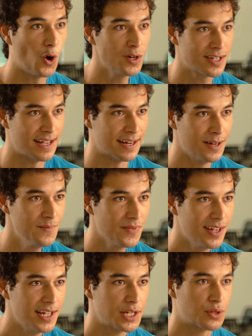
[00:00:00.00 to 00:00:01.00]
alternated
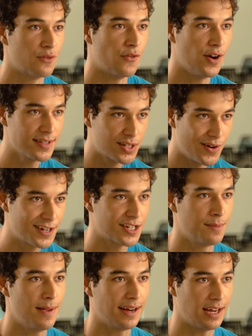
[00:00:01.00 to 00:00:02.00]
to reverse the direction
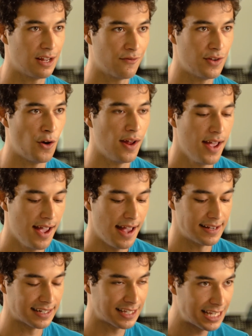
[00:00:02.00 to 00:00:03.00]
of the magnetic field
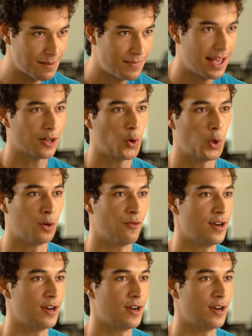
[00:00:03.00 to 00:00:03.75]
and to keep that coil